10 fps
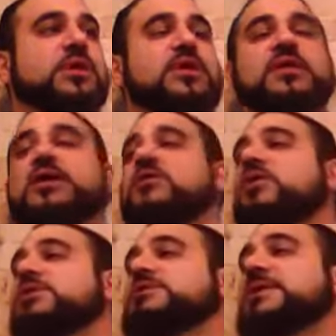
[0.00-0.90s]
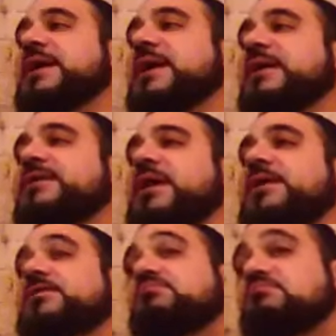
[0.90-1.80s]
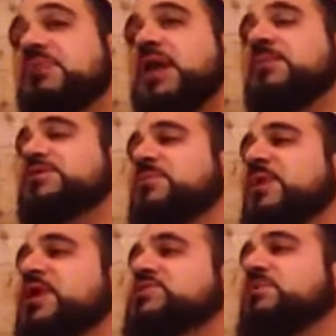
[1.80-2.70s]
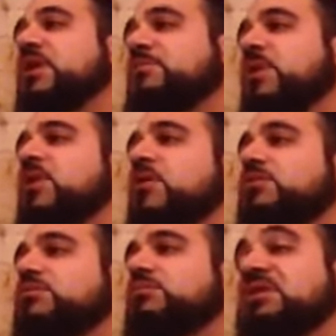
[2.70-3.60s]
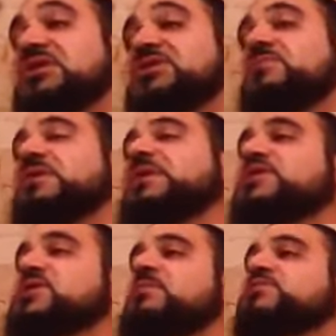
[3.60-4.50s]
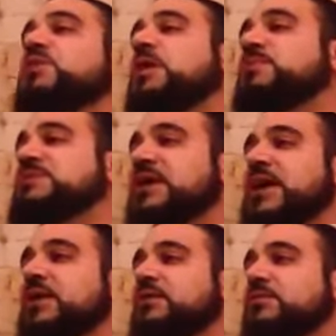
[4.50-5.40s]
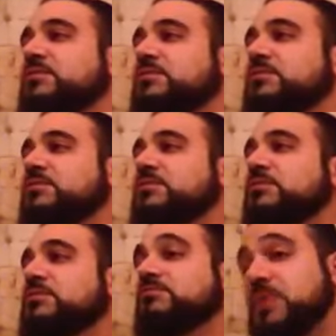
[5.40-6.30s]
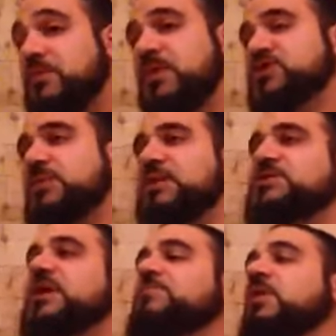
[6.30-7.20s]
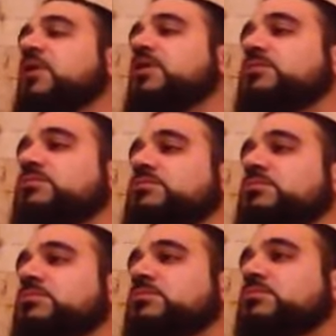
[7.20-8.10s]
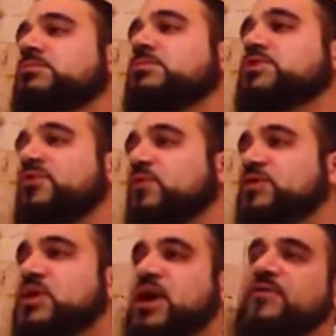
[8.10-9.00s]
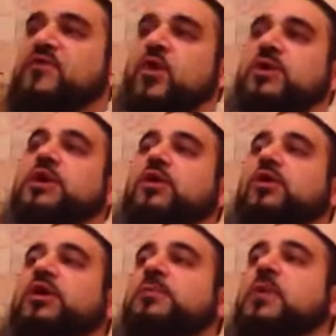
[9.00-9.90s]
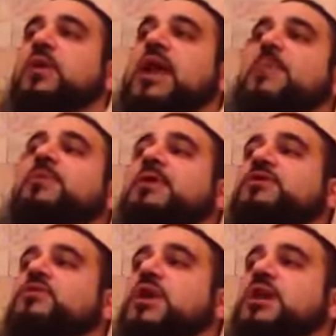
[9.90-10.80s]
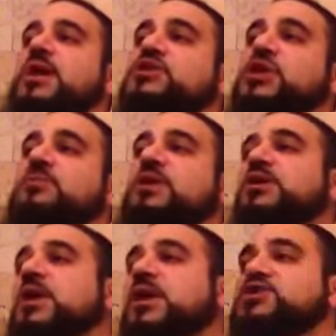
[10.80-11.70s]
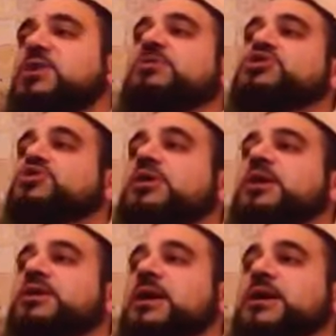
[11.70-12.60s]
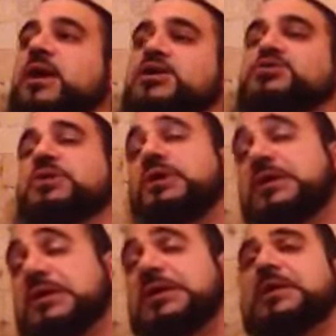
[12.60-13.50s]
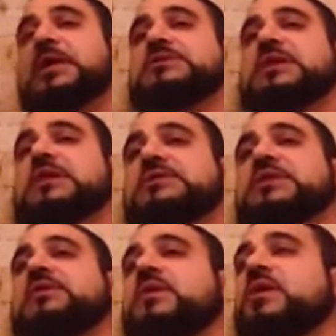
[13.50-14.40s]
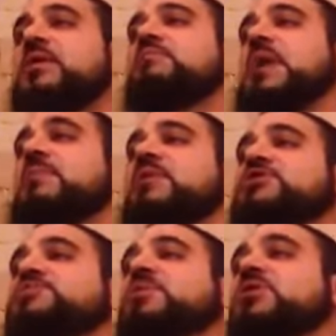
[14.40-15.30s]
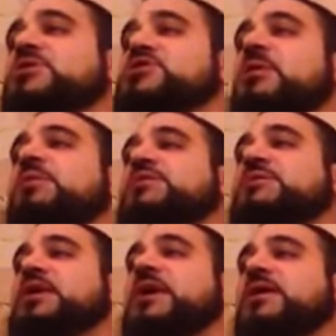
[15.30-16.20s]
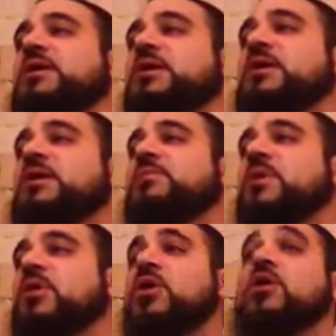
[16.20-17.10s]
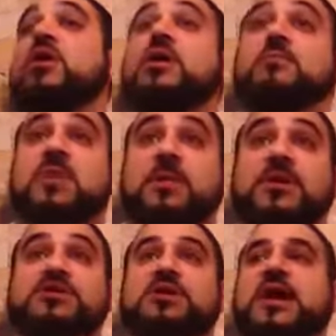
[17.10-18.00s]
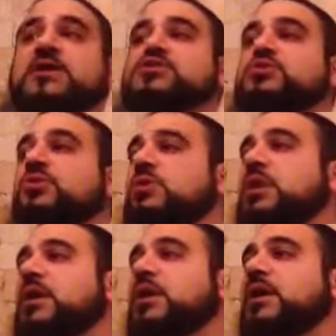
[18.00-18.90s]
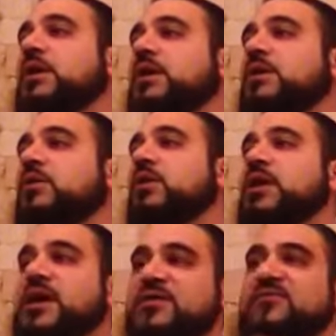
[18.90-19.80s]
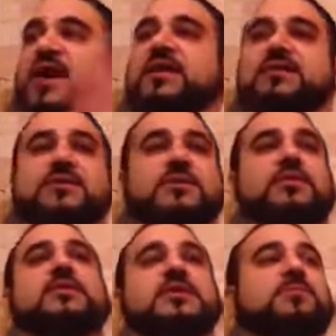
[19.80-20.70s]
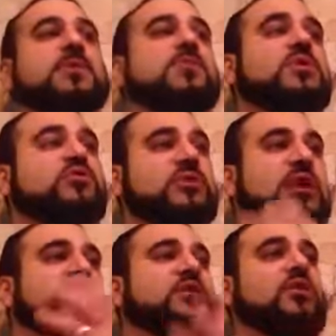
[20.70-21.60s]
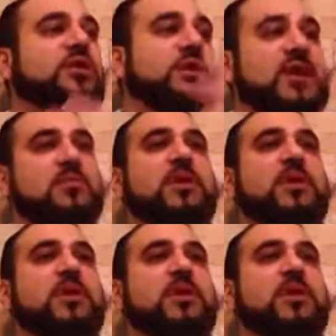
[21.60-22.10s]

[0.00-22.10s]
then you can say that maybe it's a punishment on Paro. But it doesn't mean that Hashem is with Am Yisrael. Maybe Hashem doesn't like Paro. So if he only heard about what happened in Egypt, and Hashem destroyed the entire country, he can say, listen, maybe it's just because Hashem doesn't like Paro. Maybe it's a natural event that people create all in their